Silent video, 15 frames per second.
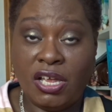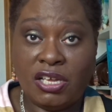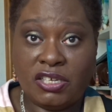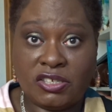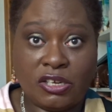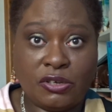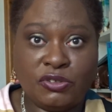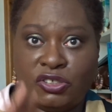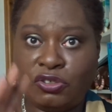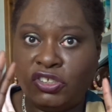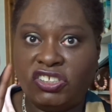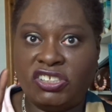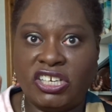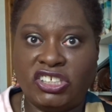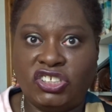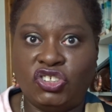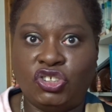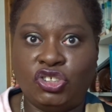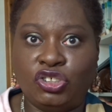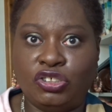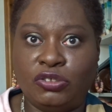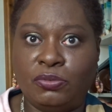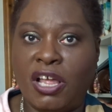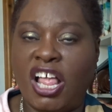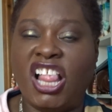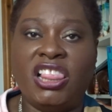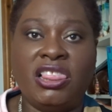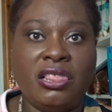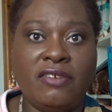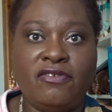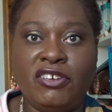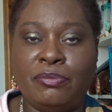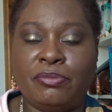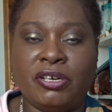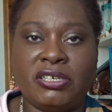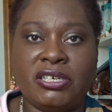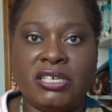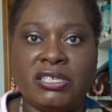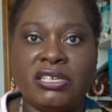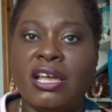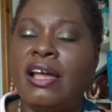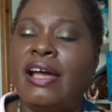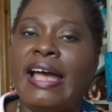So it was a good size tube, lovely product.